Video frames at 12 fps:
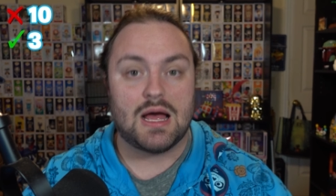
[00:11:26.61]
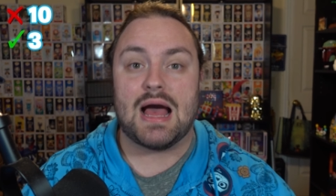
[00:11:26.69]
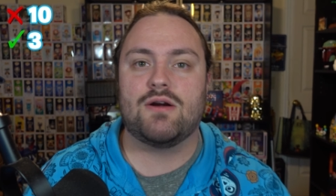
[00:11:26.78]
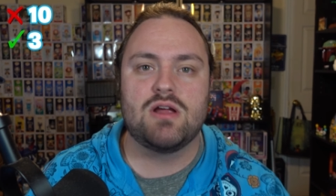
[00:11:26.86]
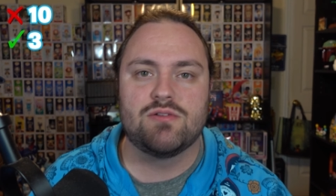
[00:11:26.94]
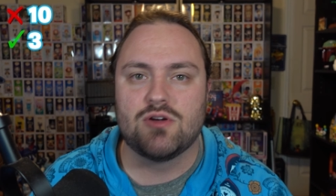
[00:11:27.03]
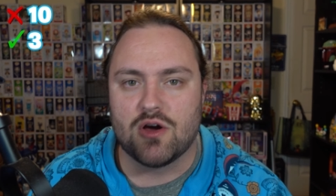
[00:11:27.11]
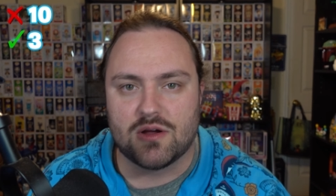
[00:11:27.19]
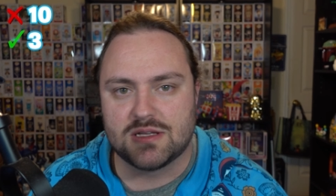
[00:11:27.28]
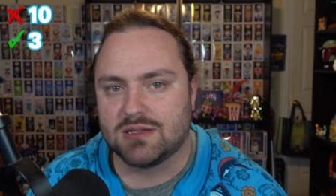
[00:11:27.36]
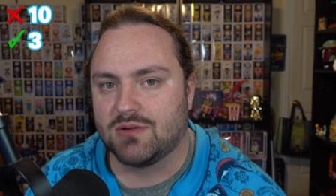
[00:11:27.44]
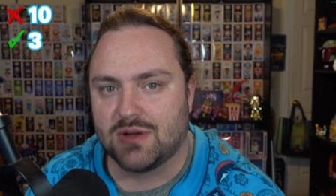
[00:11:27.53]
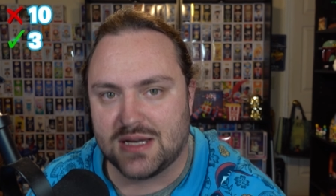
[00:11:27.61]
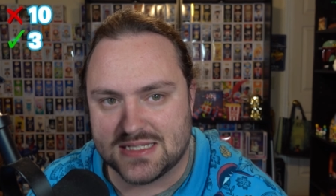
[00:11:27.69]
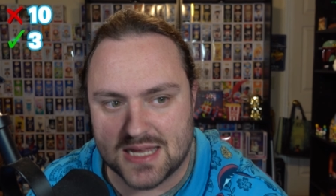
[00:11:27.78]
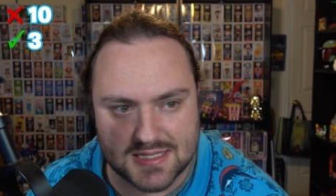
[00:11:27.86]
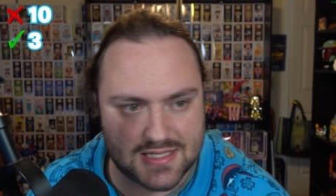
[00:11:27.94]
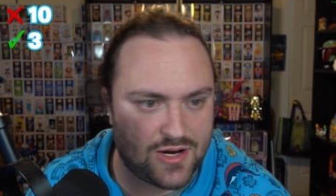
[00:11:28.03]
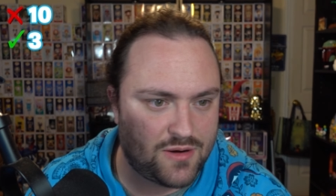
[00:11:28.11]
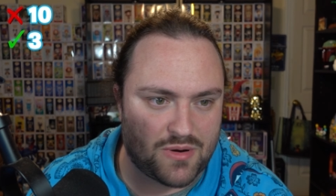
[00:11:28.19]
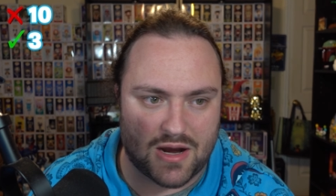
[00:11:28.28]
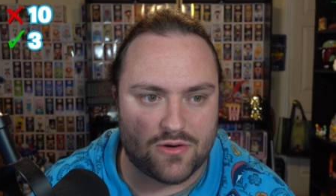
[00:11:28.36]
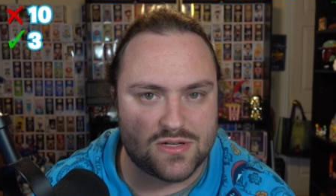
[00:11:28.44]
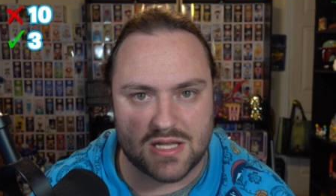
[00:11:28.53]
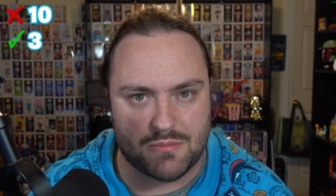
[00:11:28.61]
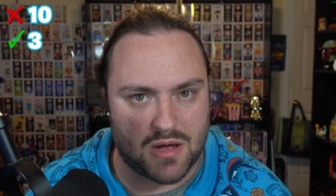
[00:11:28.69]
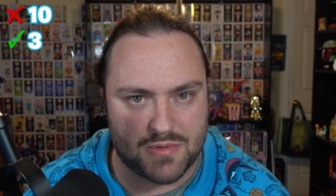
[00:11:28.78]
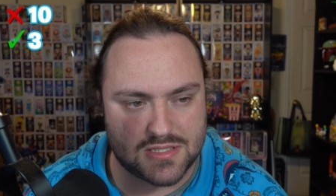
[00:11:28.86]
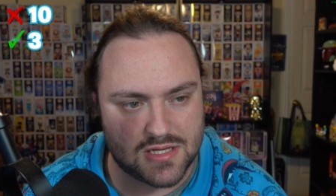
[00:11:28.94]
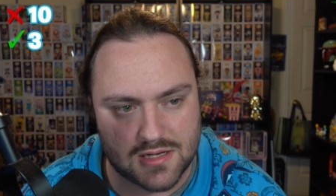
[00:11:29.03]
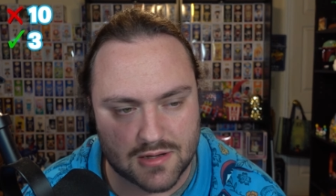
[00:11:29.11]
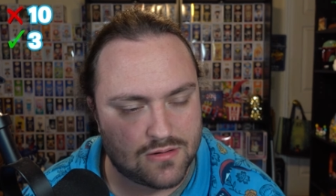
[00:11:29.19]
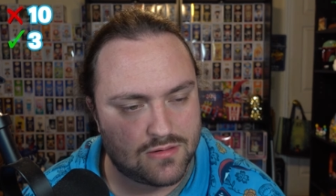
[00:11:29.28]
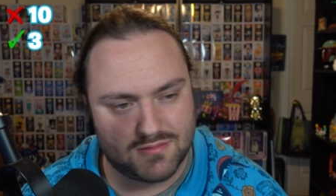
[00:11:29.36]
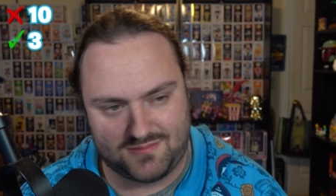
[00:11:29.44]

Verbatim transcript: I don't even know what it says there, but I always say Mamacito.